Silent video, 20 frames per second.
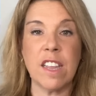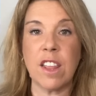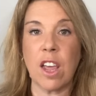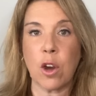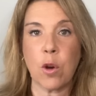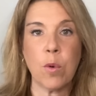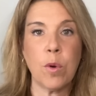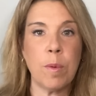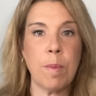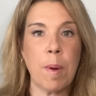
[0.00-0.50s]
that
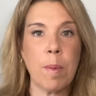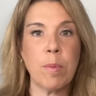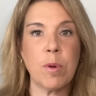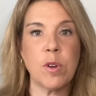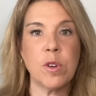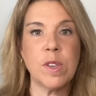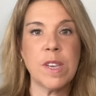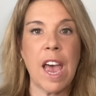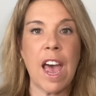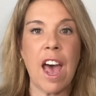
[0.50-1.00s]
crew
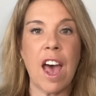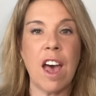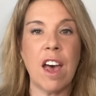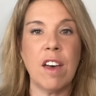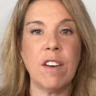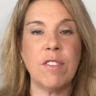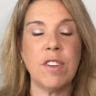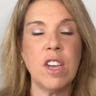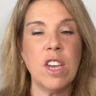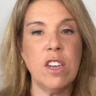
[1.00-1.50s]
members
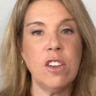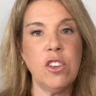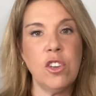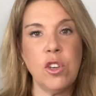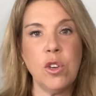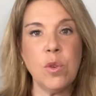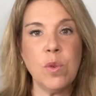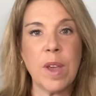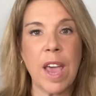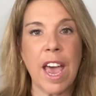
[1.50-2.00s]
have
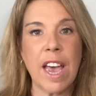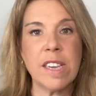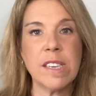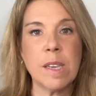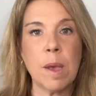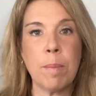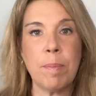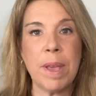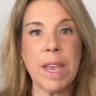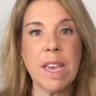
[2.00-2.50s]
to guests
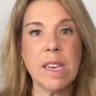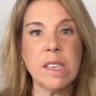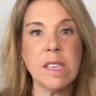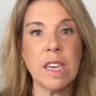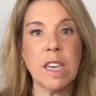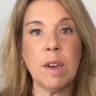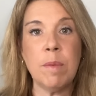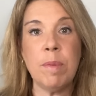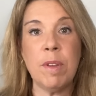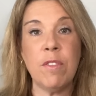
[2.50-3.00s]
because it
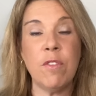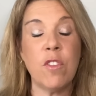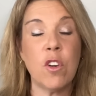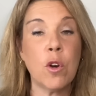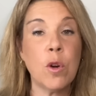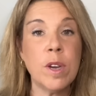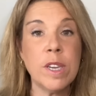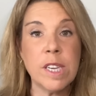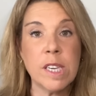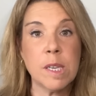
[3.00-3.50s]
can be
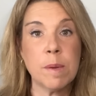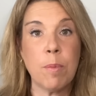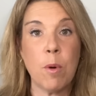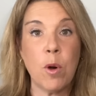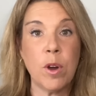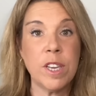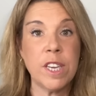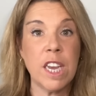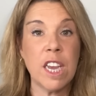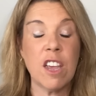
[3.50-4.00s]
very
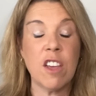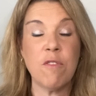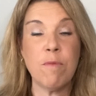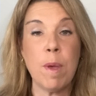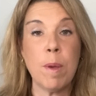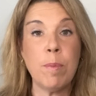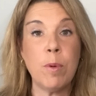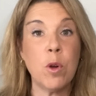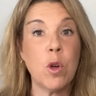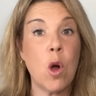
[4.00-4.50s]
disappointing if
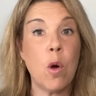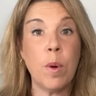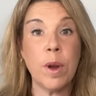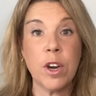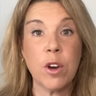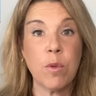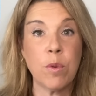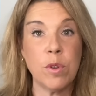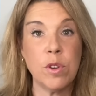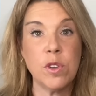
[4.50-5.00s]
people go on a
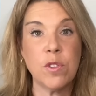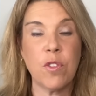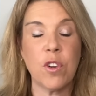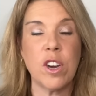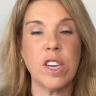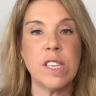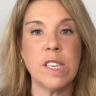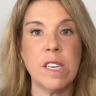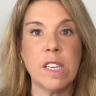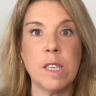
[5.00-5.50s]
cruise, for
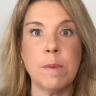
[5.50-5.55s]
instance,